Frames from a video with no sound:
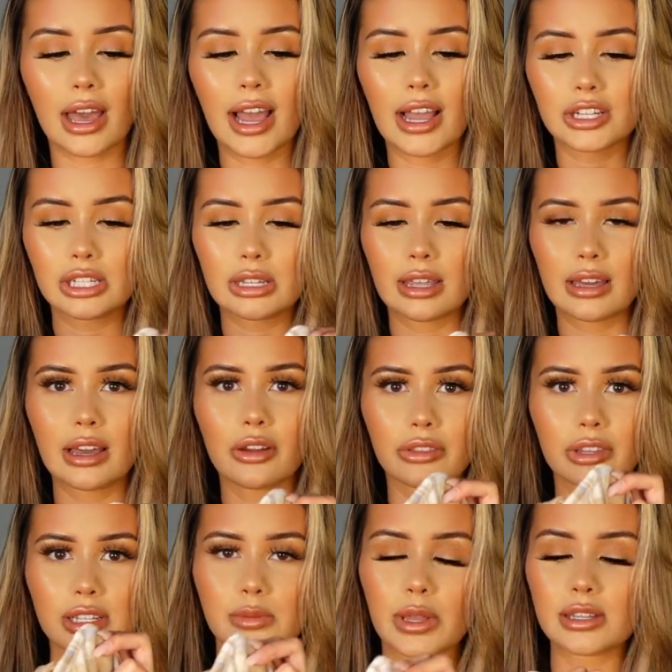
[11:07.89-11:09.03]
I actually think I got
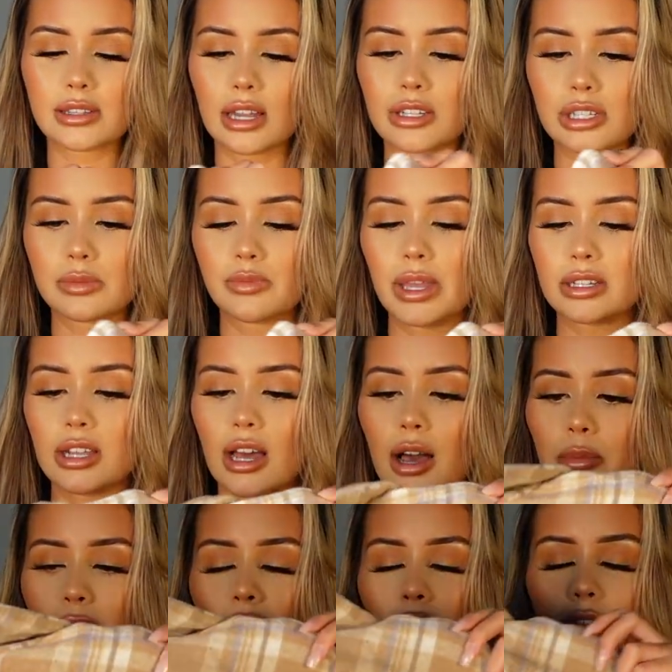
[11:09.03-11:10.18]
this because I just picked
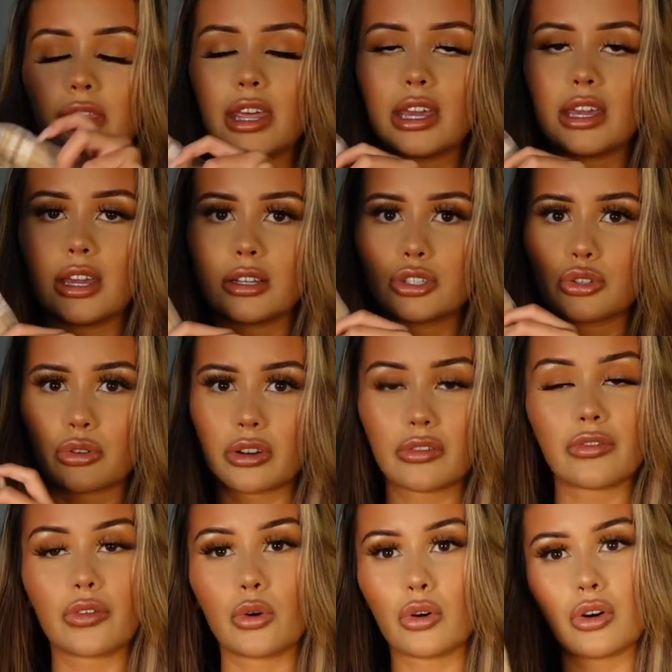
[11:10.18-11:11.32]
up the Jordan
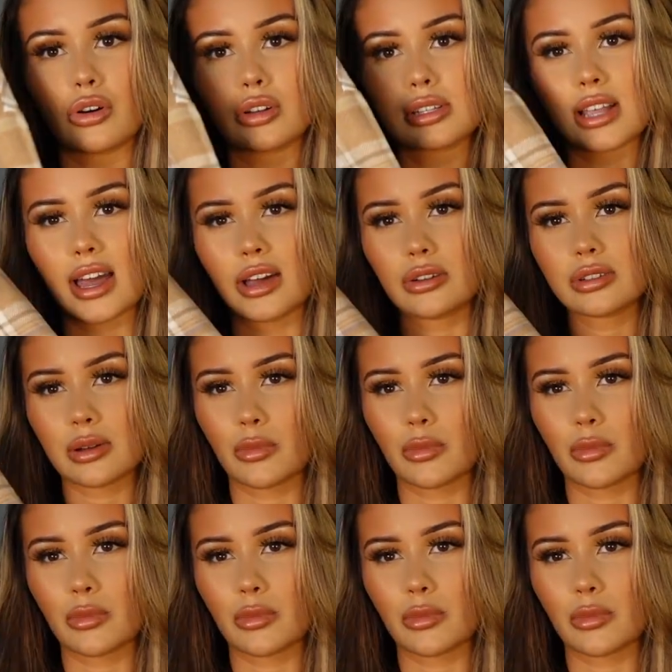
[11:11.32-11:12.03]
4 sales.